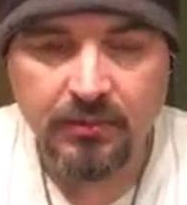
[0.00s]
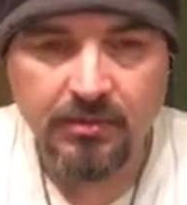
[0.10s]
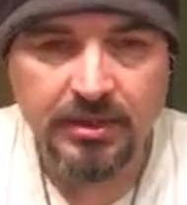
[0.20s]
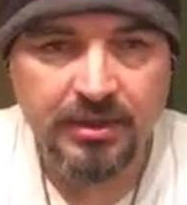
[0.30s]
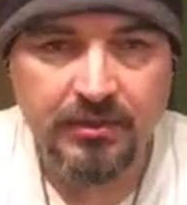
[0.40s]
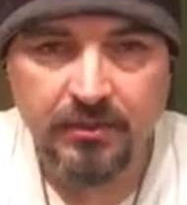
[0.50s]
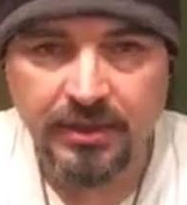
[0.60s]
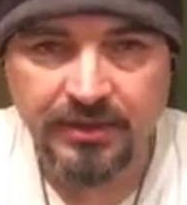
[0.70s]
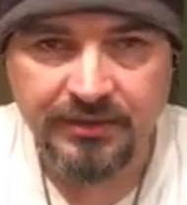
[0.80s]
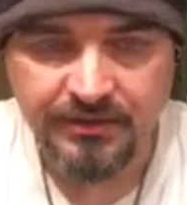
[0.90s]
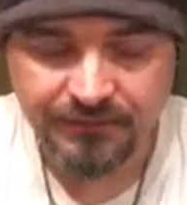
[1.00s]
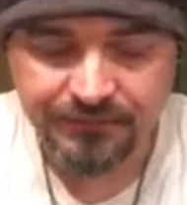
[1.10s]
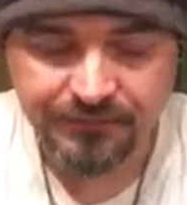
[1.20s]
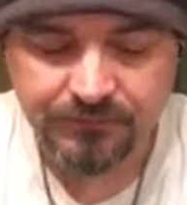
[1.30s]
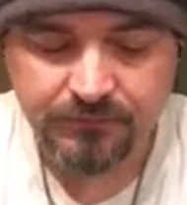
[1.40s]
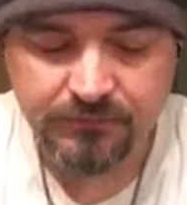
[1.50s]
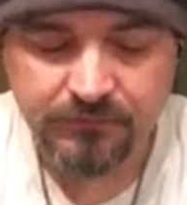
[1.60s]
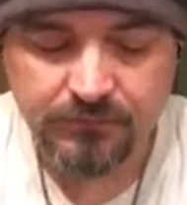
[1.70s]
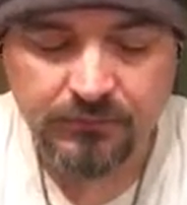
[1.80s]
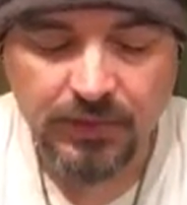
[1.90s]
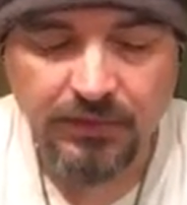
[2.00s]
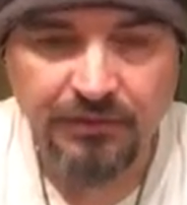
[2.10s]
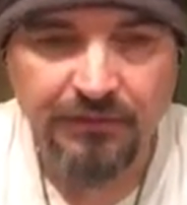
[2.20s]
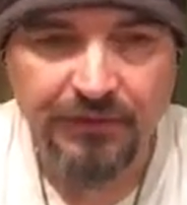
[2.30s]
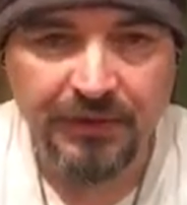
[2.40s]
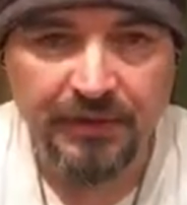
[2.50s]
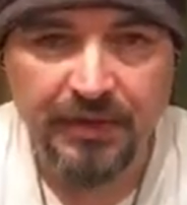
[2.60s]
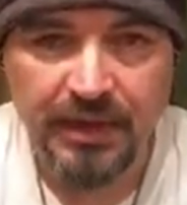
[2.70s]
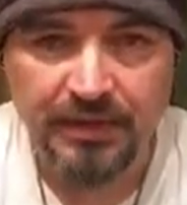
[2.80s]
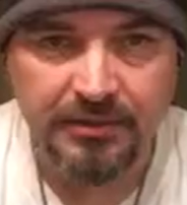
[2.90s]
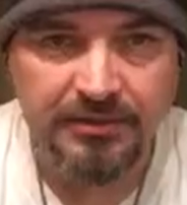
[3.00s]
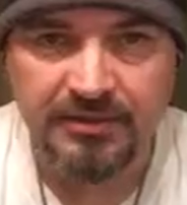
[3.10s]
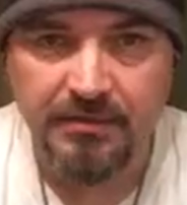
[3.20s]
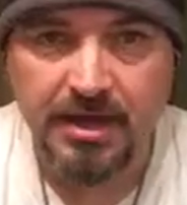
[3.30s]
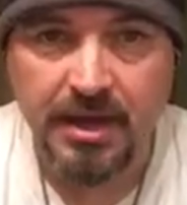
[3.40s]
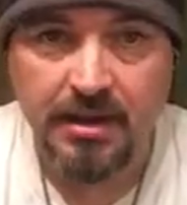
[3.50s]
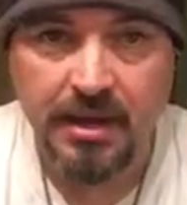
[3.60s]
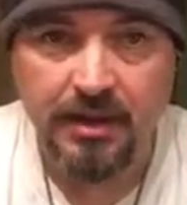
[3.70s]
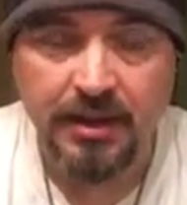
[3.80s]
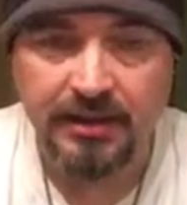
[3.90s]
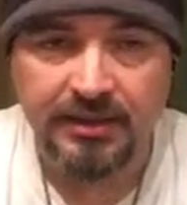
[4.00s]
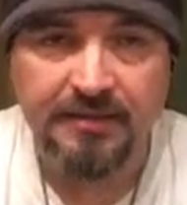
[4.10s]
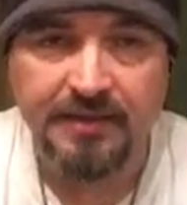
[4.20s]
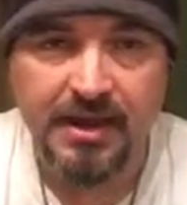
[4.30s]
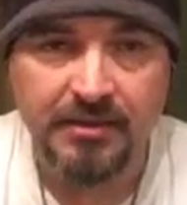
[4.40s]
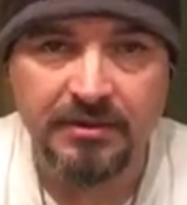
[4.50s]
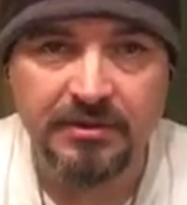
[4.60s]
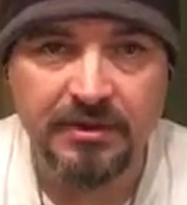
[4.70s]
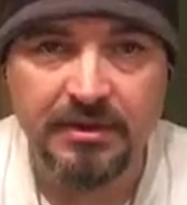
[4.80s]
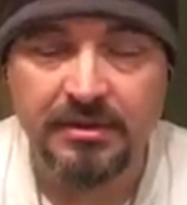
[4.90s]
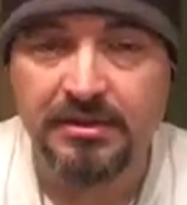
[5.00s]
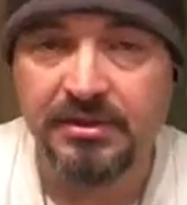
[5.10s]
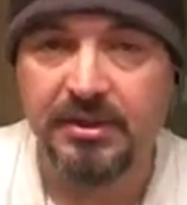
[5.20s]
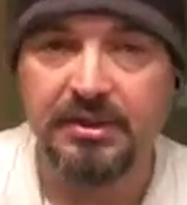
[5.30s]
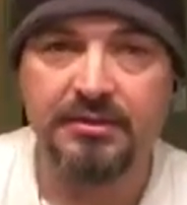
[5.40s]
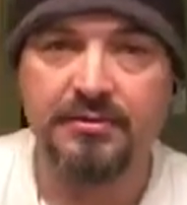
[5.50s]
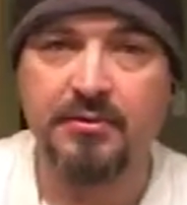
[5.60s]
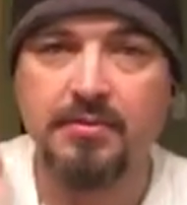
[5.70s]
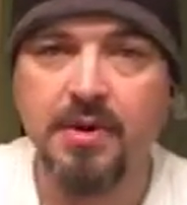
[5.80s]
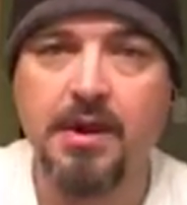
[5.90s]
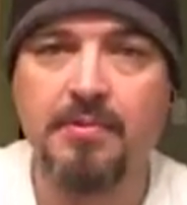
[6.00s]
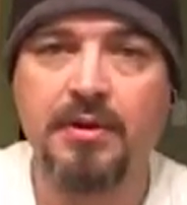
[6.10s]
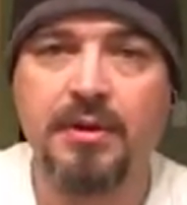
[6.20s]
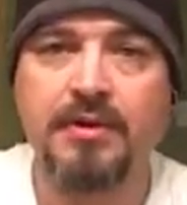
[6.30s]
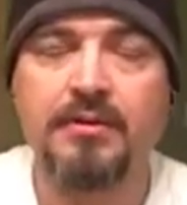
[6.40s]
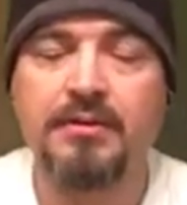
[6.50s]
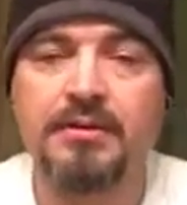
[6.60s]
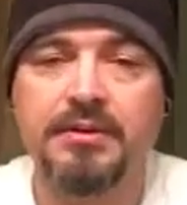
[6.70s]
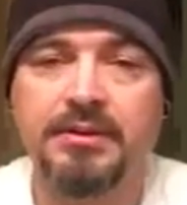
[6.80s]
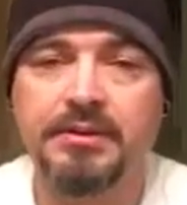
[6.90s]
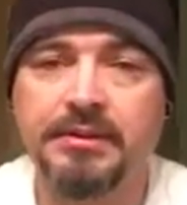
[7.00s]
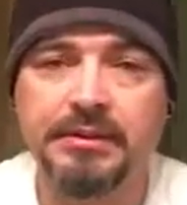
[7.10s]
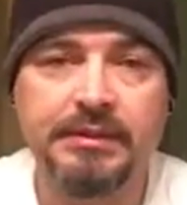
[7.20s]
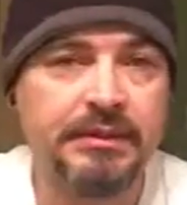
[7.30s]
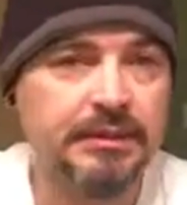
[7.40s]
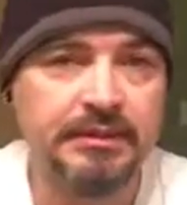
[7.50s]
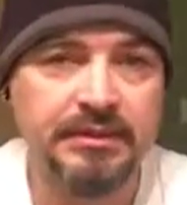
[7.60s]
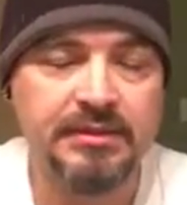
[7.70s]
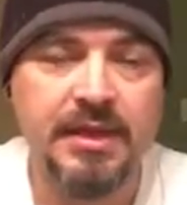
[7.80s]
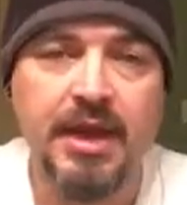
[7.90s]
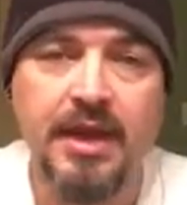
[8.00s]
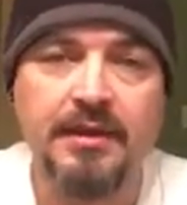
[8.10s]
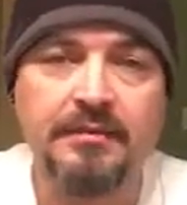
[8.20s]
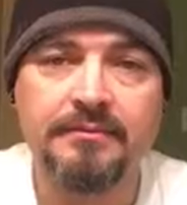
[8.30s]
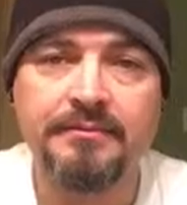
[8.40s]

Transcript: the woman you're with, you feel like you somehow how identify with her and she is your property, she's not.